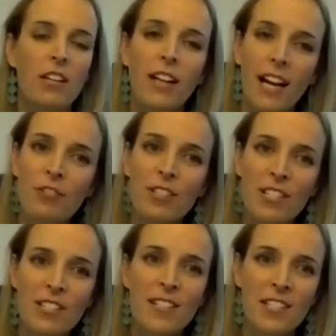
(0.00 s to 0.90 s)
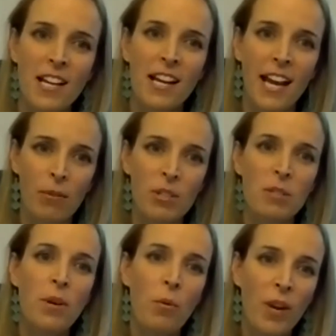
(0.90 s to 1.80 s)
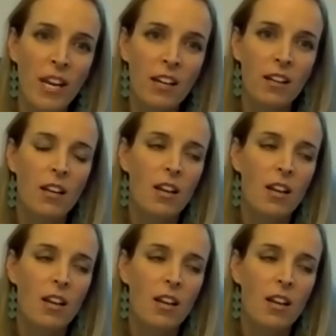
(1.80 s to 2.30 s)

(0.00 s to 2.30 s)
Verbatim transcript: You've got 168 hours per week.